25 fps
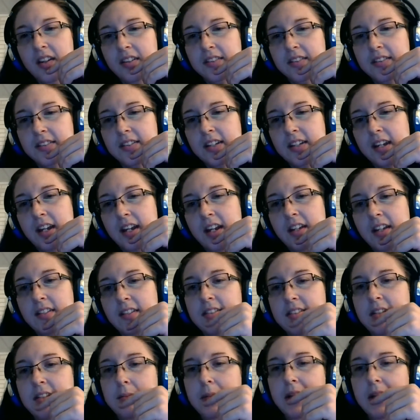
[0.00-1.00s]
Say,
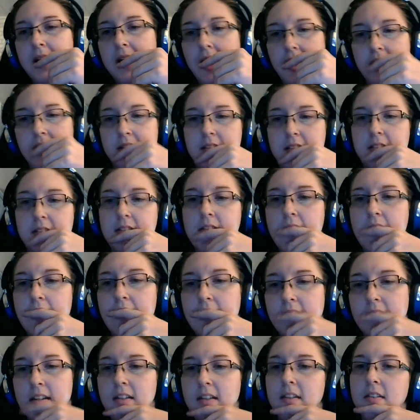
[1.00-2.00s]
TB Kane
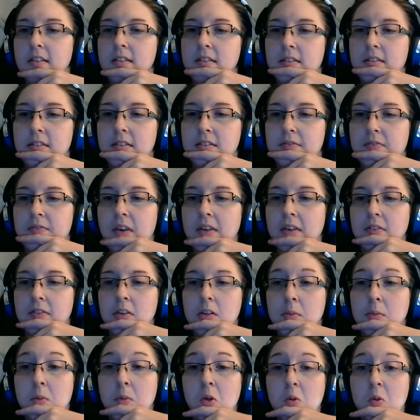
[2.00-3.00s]
says
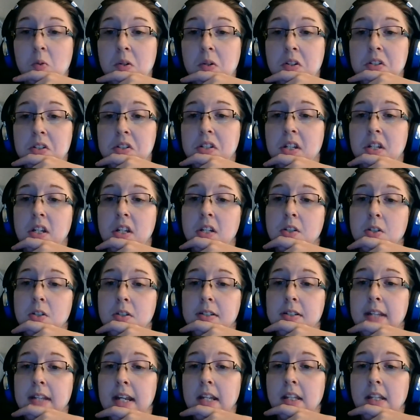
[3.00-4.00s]
500 more words to hit
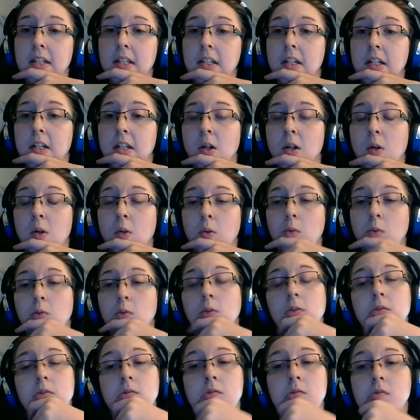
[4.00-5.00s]
your daily
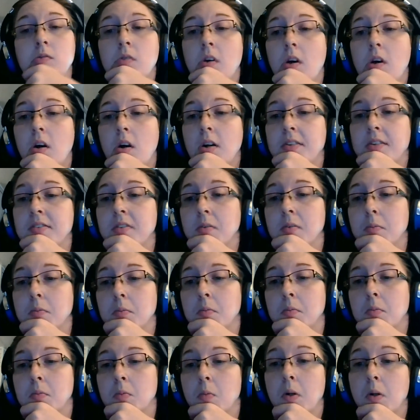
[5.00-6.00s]
goal.
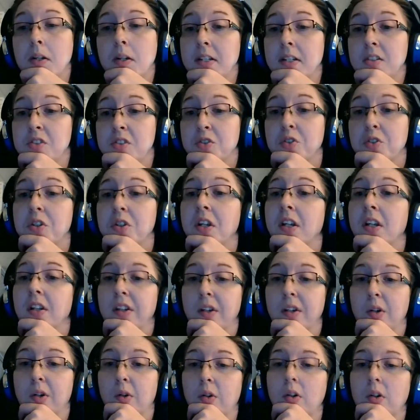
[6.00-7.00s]
Awesome. What is your
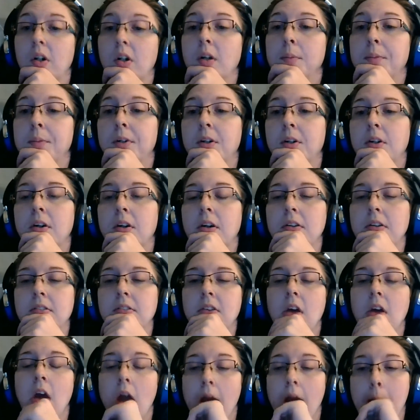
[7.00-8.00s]
daily goal? I'm
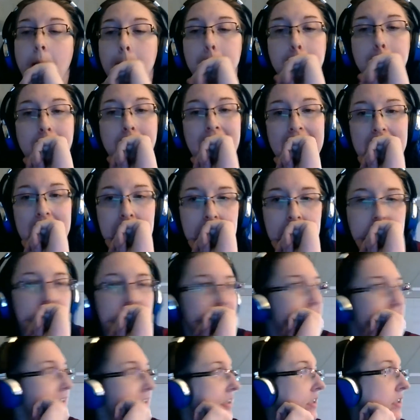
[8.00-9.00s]
curious.
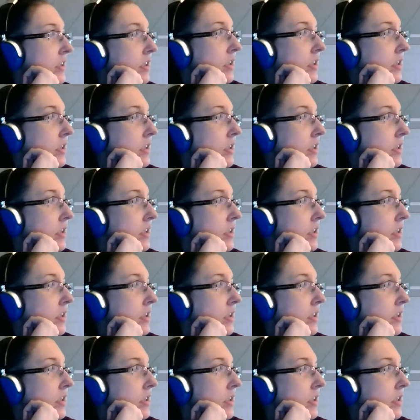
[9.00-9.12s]
Mine